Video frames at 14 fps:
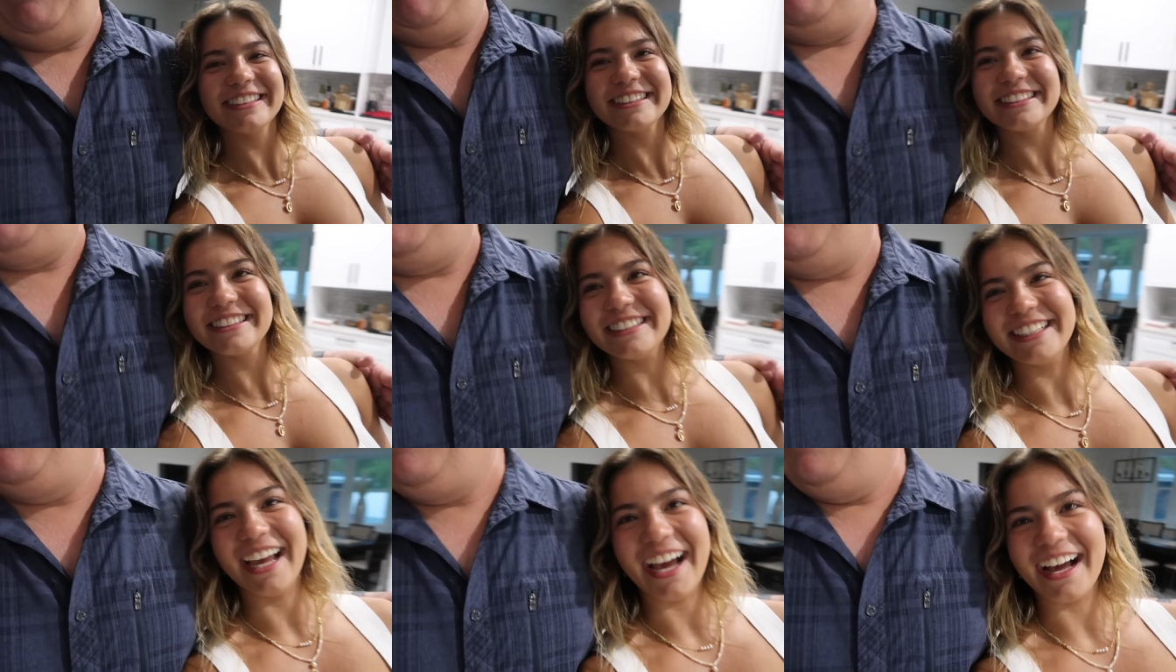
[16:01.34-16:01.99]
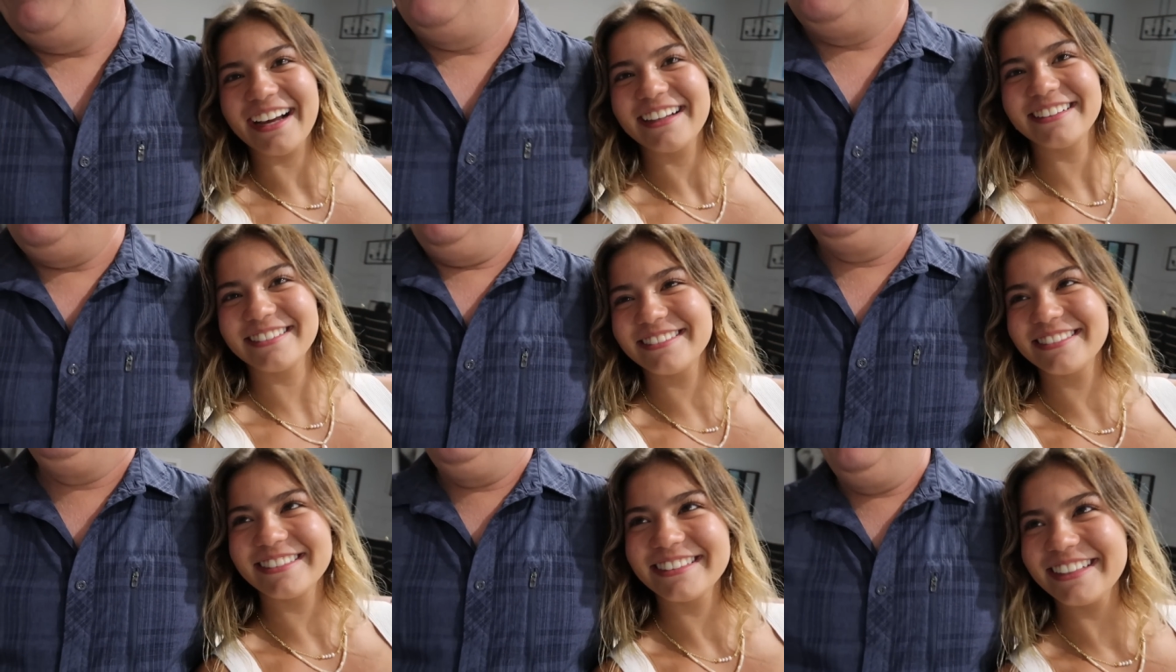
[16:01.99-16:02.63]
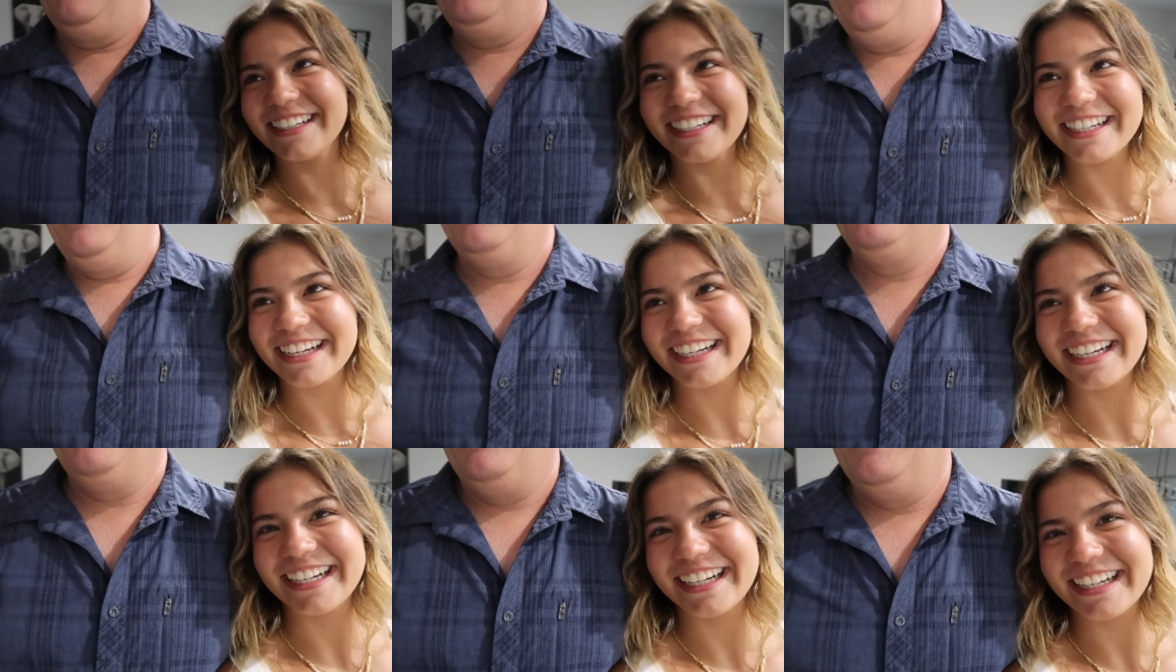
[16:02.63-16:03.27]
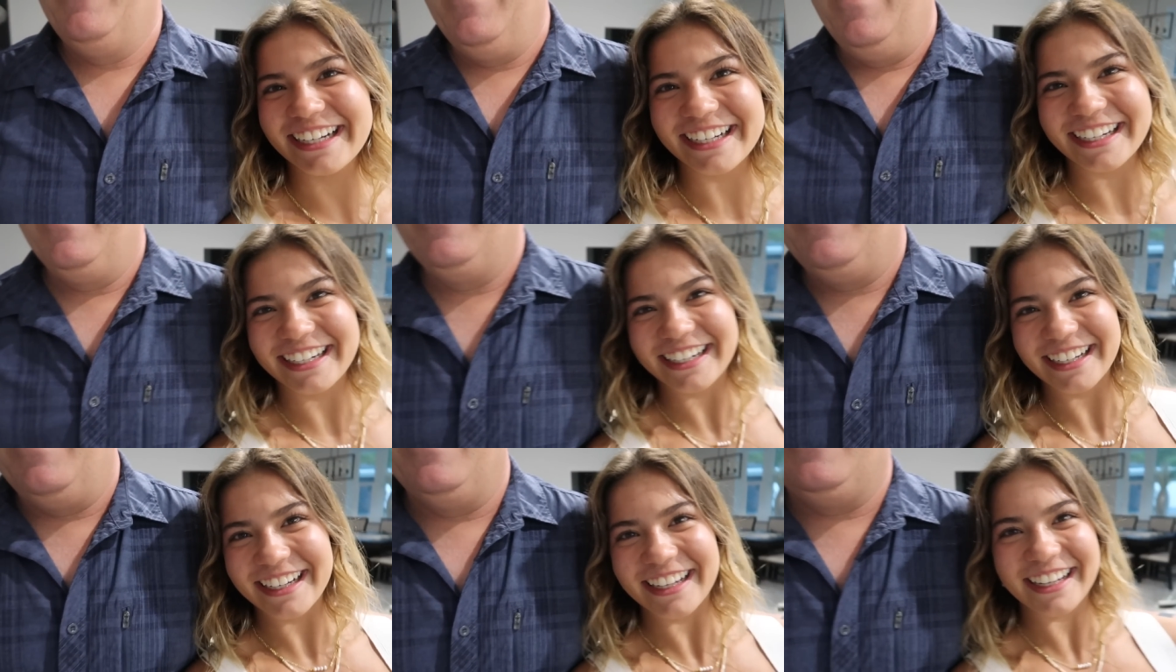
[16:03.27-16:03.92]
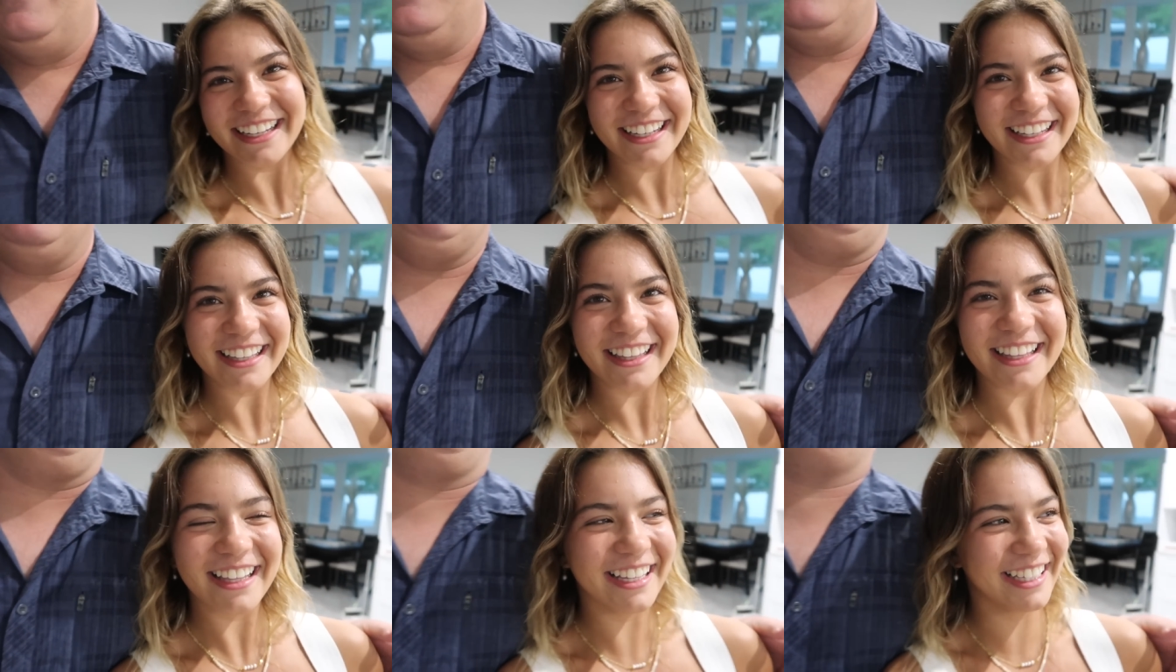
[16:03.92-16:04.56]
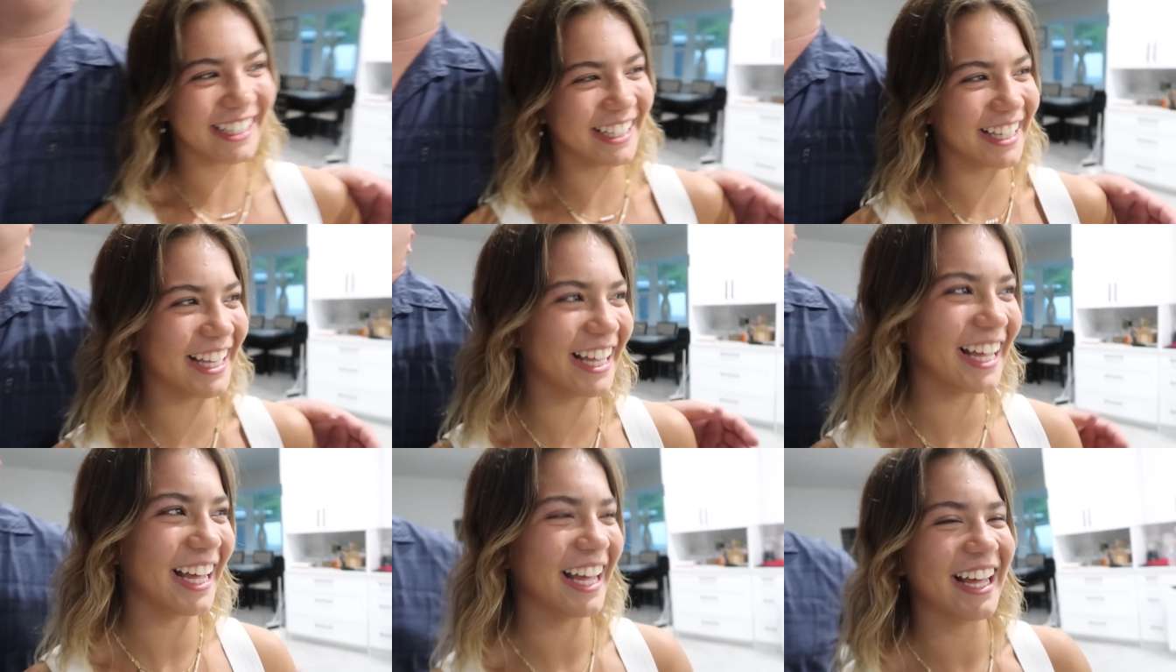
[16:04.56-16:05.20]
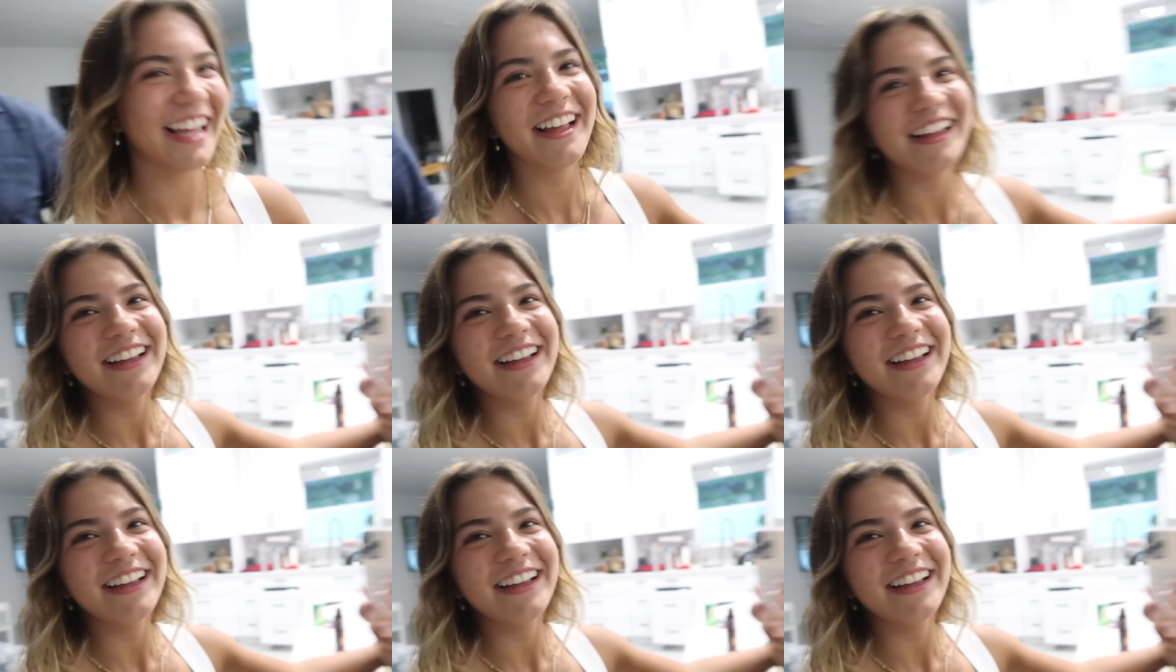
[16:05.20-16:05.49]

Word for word: saw? Yeah. Oh, you, you're you're gonna cry. You're gonna cry. Oh. And you're gonna cry even more.